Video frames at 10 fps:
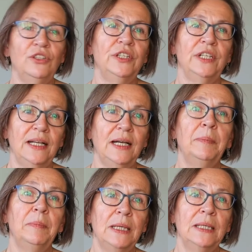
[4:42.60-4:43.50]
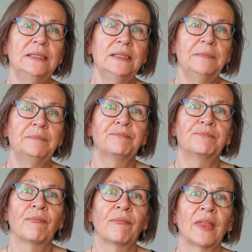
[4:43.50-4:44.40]
I have always enjoyed
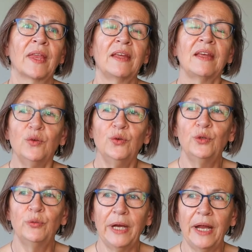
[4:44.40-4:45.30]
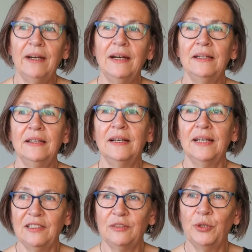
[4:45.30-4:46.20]
being outdoors, walking
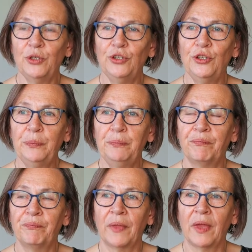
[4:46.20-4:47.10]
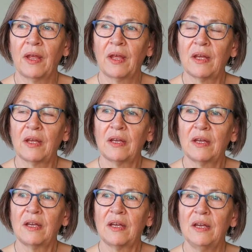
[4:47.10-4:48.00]
in the nature and keeping myself in
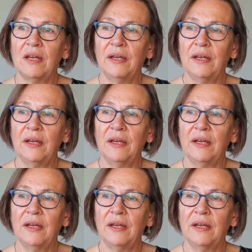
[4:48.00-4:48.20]
shape.